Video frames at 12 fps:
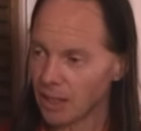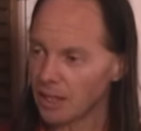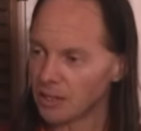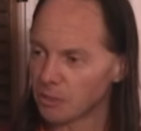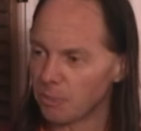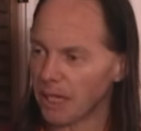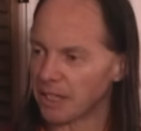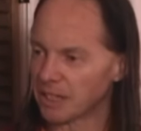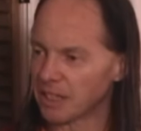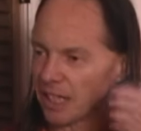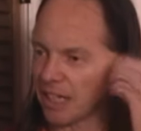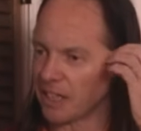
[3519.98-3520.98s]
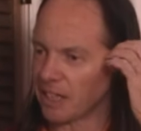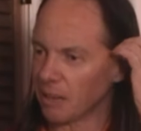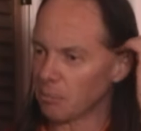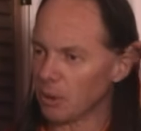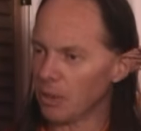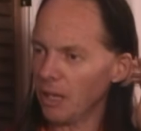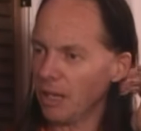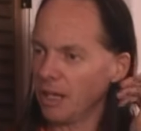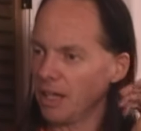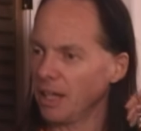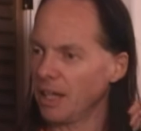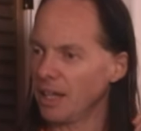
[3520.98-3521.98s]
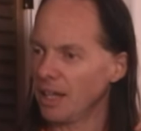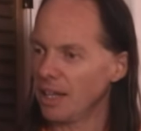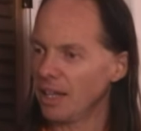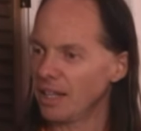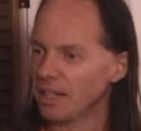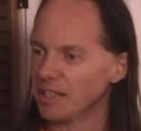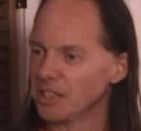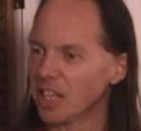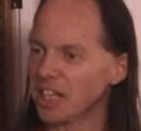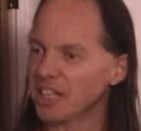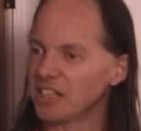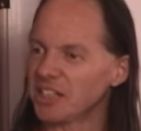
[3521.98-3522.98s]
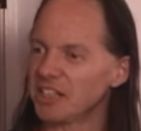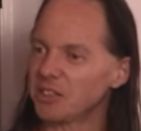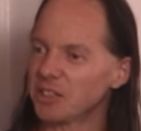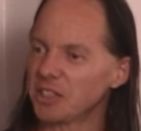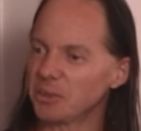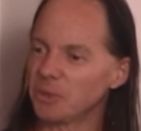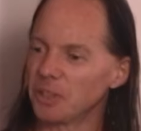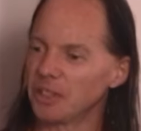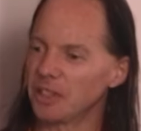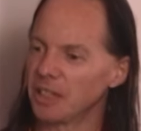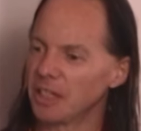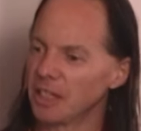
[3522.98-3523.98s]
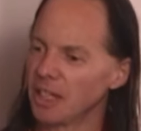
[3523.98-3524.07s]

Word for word: in Tibetan, Senge Sangbo. Senge is an interesting word.